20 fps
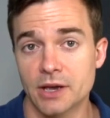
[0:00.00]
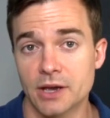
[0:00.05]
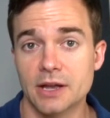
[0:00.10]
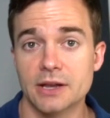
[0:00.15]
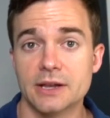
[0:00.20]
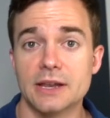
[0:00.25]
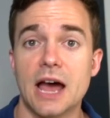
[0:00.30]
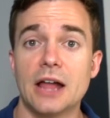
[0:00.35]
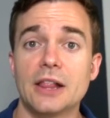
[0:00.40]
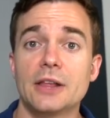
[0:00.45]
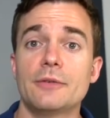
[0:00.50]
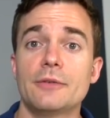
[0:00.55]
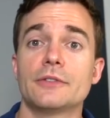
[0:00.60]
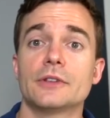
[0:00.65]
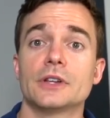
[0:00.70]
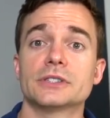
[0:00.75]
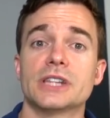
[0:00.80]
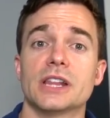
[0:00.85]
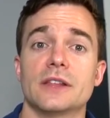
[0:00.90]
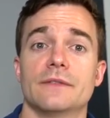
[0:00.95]
Now that we've
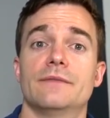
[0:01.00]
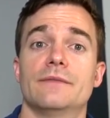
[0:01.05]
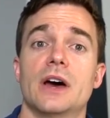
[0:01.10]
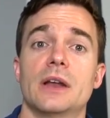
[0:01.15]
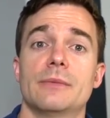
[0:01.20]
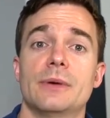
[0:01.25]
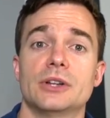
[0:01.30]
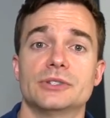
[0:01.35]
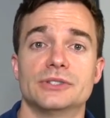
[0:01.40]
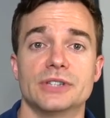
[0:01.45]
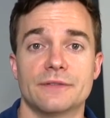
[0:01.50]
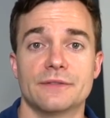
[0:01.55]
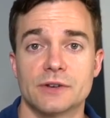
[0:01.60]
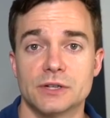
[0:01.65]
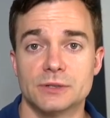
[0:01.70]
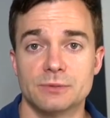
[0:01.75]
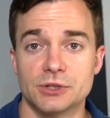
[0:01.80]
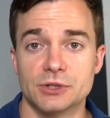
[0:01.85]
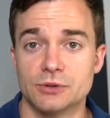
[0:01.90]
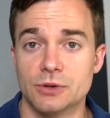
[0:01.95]
looked at the fundamental
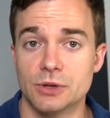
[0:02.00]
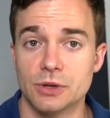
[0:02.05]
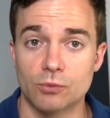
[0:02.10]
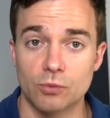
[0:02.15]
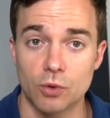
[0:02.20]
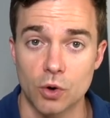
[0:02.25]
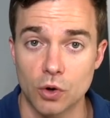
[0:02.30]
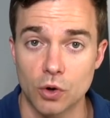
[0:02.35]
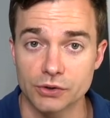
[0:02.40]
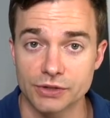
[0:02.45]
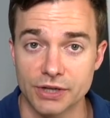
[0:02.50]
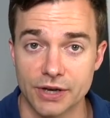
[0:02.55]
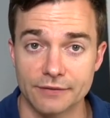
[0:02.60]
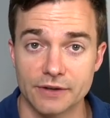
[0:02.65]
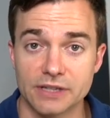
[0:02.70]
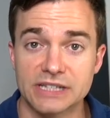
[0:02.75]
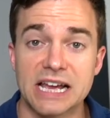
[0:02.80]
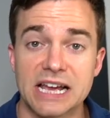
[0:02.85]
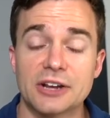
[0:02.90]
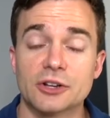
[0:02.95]
difference between the roles
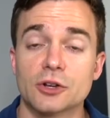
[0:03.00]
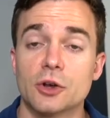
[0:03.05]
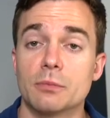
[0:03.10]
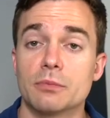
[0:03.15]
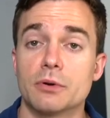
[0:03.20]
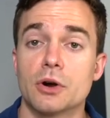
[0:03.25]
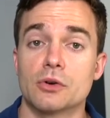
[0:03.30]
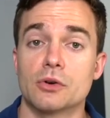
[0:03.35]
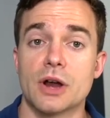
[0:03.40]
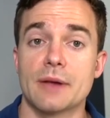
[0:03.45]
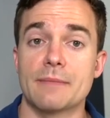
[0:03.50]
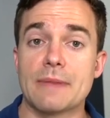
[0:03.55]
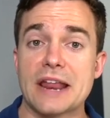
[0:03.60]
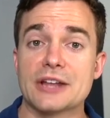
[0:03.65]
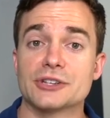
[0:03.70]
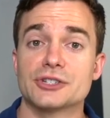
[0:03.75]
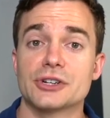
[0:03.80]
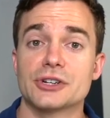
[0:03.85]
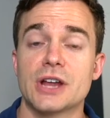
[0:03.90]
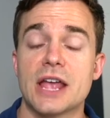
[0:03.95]
of technical program
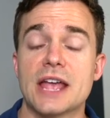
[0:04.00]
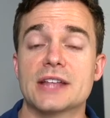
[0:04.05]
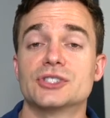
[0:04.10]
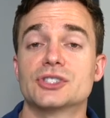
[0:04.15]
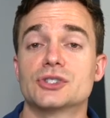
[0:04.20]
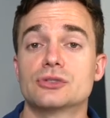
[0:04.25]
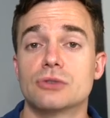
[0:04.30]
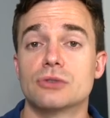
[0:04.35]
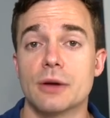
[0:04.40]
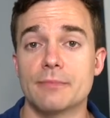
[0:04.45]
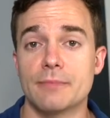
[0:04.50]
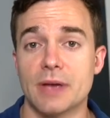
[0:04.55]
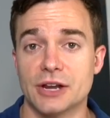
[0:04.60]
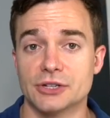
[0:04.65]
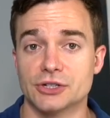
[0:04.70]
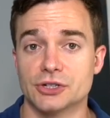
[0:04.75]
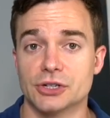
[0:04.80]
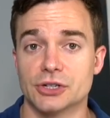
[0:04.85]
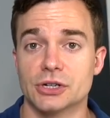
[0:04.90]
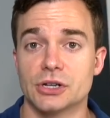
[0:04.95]
manager and Scrum
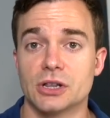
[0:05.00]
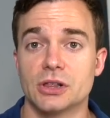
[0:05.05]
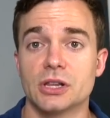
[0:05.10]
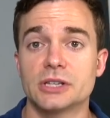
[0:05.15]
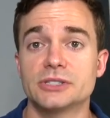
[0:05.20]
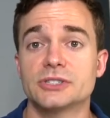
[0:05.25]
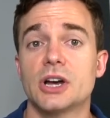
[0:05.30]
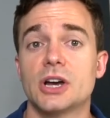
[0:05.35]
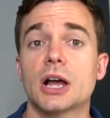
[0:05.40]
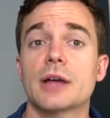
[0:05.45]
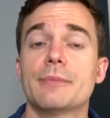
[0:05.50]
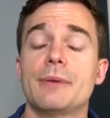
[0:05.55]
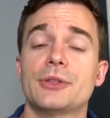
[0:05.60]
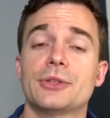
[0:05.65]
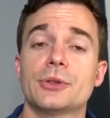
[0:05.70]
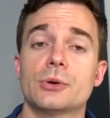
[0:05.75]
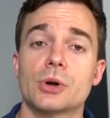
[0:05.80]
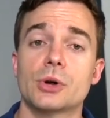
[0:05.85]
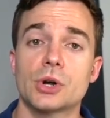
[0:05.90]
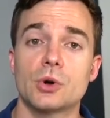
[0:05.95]
manager, let's talk about
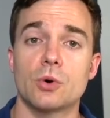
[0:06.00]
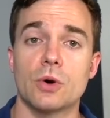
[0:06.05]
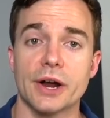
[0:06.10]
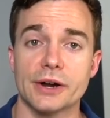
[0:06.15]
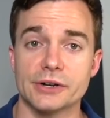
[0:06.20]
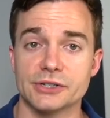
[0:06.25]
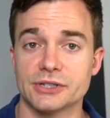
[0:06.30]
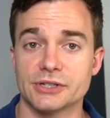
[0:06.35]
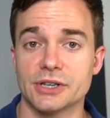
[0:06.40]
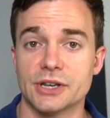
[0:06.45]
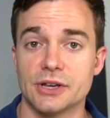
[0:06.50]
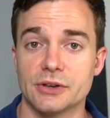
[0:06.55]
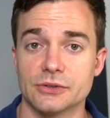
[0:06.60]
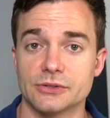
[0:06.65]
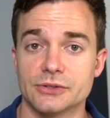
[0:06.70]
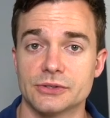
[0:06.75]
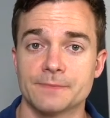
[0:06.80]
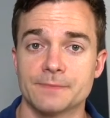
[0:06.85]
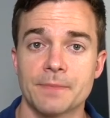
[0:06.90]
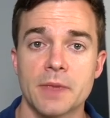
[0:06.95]
the required
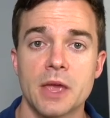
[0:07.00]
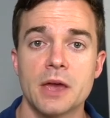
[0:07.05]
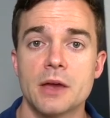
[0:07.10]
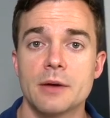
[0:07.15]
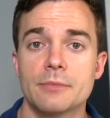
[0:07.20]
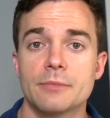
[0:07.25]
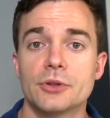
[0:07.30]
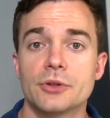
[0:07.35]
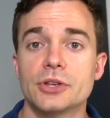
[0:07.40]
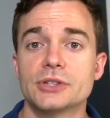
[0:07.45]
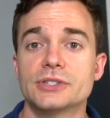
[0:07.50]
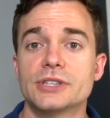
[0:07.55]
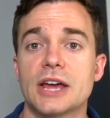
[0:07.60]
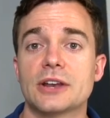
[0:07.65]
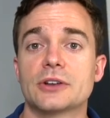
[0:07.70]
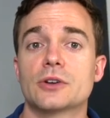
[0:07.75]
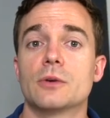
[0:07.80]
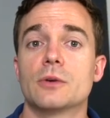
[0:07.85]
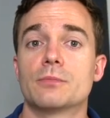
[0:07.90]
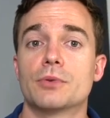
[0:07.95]
skills. Both a
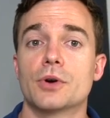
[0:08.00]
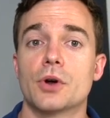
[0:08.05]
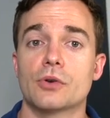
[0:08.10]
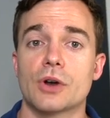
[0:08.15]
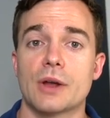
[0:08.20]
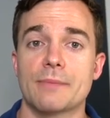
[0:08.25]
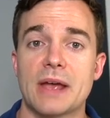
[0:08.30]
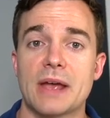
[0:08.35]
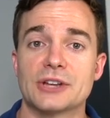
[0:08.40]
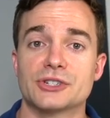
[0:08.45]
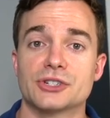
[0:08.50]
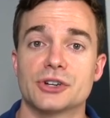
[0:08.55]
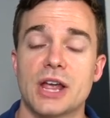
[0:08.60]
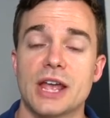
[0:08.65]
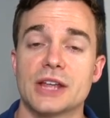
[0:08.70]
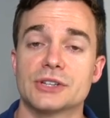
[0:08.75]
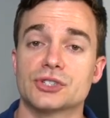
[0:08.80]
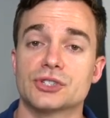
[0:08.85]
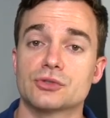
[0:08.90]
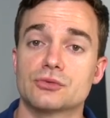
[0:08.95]
technical program manager
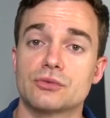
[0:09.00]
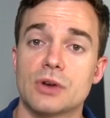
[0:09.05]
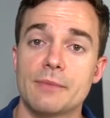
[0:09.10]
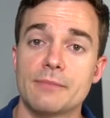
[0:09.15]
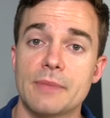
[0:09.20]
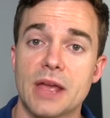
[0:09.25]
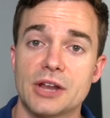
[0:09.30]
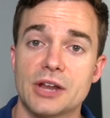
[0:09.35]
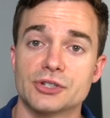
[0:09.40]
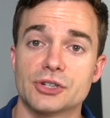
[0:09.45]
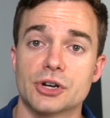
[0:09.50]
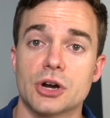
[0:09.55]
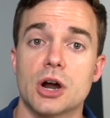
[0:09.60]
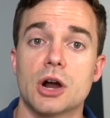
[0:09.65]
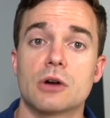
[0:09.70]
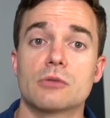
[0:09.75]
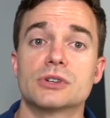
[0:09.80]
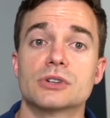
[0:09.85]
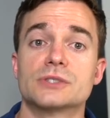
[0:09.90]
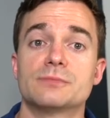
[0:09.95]
and Scrum manager
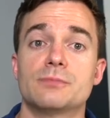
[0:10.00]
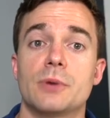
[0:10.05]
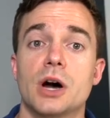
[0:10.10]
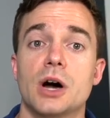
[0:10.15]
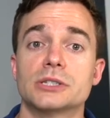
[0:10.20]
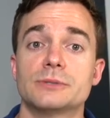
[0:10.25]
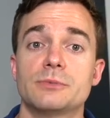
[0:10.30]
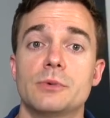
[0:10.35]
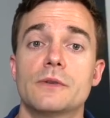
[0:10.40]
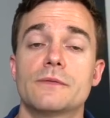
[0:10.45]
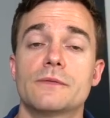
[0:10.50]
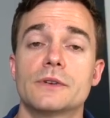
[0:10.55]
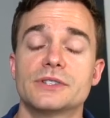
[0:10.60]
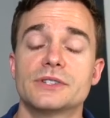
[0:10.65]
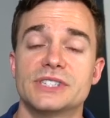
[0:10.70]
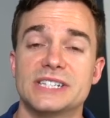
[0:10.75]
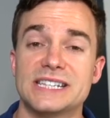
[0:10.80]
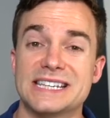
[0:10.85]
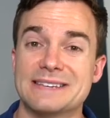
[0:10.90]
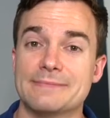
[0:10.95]
are responsible for
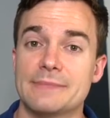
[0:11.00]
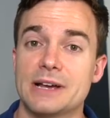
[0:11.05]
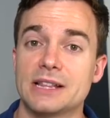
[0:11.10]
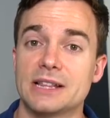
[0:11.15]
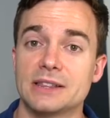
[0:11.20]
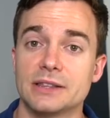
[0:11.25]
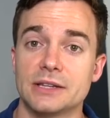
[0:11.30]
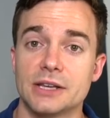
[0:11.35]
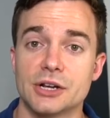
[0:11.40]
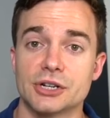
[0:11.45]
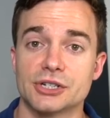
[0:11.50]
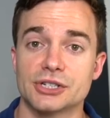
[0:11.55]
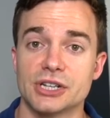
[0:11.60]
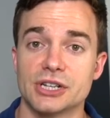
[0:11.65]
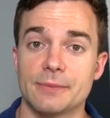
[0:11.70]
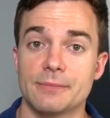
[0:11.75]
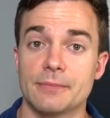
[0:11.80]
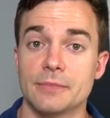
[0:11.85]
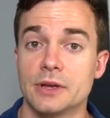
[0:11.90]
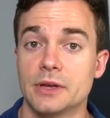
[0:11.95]
team
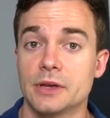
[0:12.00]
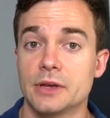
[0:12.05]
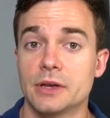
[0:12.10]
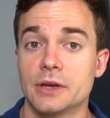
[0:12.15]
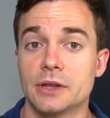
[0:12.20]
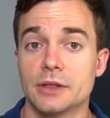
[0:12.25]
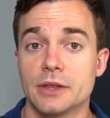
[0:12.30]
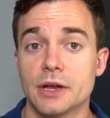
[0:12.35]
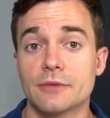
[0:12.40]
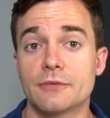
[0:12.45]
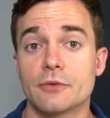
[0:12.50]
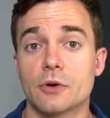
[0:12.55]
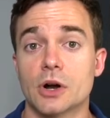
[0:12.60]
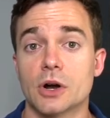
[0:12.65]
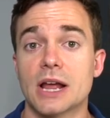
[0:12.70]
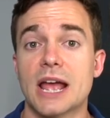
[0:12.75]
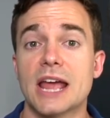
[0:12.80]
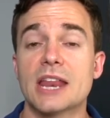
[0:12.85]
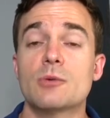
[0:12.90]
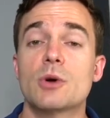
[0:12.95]
leadership. Therefore,
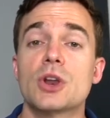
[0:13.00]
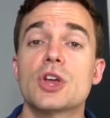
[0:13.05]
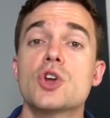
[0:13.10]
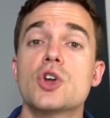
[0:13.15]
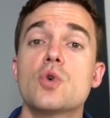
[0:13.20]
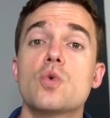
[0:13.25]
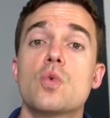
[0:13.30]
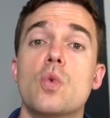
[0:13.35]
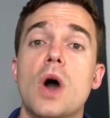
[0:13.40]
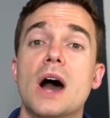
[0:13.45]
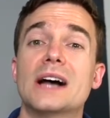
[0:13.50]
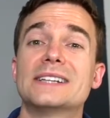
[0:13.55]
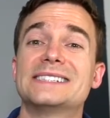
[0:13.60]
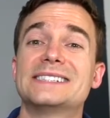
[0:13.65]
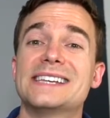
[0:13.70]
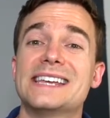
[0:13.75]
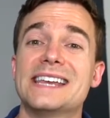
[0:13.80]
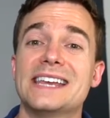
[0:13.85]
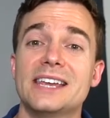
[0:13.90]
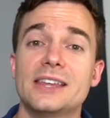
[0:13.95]
anyone who wants
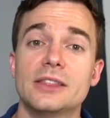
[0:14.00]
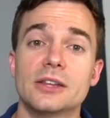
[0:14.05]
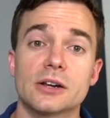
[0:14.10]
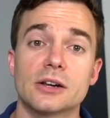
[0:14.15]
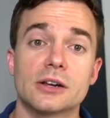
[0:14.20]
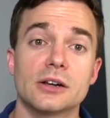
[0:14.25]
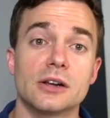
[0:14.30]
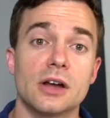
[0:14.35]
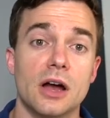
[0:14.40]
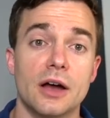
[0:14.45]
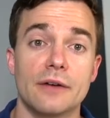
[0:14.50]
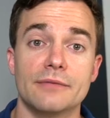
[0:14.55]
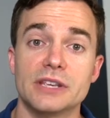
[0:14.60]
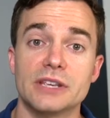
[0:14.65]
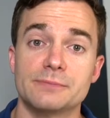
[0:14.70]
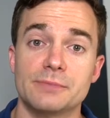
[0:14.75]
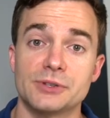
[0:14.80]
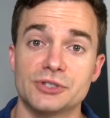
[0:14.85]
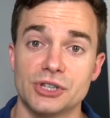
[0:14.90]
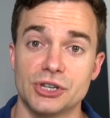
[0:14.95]
either of these
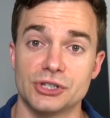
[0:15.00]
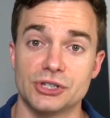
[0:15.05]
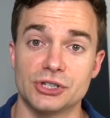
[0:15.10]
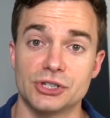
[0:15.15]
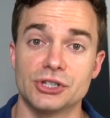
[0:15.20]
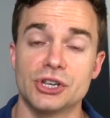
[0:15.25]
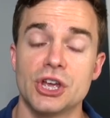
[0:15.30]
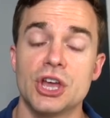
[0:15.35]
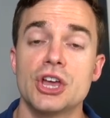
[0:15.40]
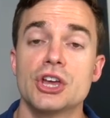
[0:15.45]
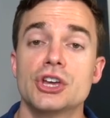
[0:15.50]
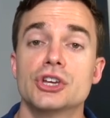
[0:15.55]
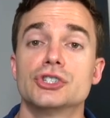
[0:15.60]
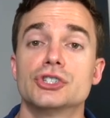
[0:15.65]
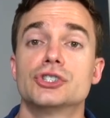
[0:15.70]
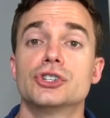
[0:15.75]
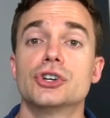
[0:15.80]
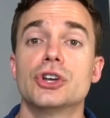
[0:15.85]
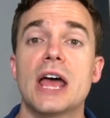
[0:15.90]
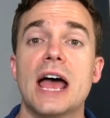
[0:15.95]
positions
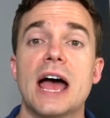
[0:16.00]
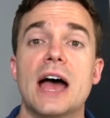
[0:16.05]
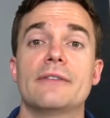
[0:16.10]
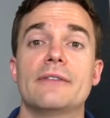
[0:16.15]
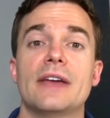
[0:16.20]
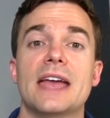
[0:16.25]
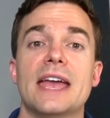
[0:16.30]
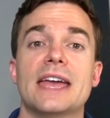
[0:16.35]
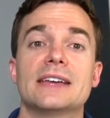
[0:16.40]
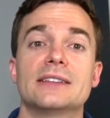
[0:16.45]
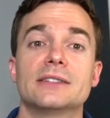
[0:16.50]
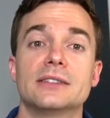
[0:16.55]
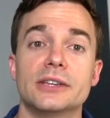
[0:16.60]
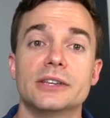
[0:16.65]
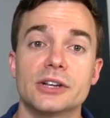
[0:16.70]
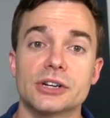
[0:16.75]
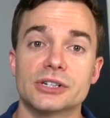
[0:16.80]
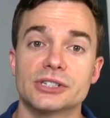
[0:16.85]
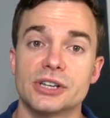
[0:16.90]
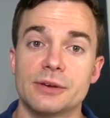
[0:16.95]
should have a
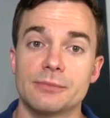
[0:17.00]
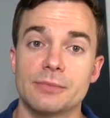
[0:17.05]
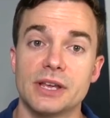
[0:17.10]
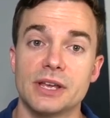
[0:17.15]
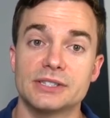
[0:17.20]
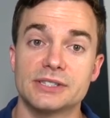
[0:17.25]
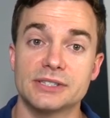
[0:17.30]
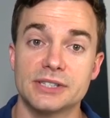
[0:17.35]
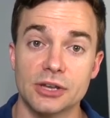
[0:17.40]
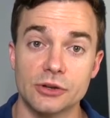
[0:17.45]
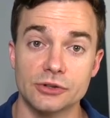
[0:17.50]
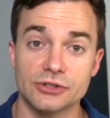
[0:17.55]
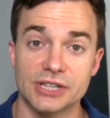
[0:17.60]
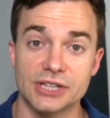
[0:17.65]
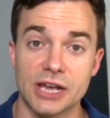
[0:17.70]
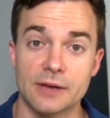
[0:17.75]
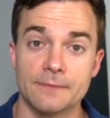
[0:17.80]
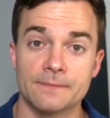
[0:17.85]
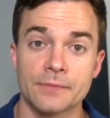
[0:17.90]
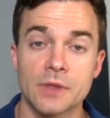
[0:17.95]
leadership skill
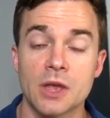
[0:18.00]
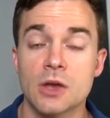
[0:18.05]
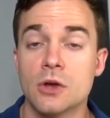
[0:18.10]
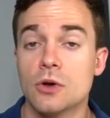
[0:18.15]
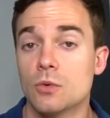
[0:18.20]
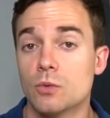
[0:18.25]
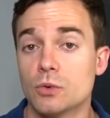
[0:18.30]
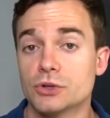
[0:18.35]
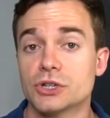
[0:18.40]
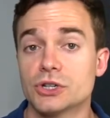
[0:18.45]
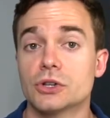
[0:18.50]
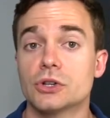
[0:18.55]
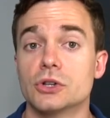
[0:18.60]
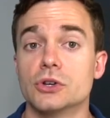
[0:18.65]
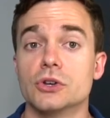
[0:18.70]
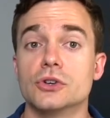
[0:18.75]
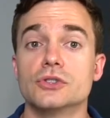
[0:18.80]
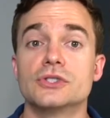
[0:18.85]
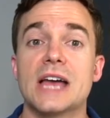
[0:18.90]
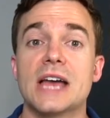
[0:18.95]
set, which
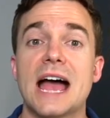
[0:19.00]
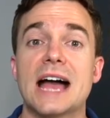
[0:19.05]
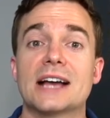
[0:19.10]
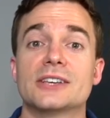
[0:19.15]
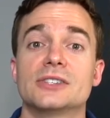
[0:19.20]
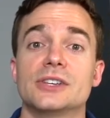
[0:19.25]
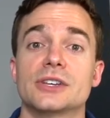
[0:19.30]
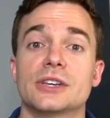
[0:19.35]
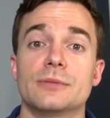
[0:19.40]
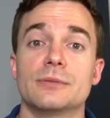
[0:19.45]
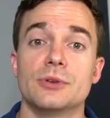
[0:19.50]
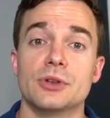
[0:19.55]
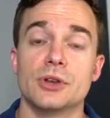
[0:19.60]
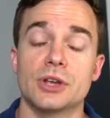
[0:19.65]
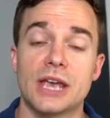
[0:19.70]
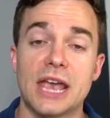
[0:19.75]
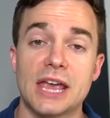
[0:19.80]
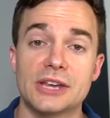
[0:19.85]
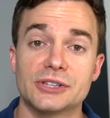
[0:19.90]
includes excellent communication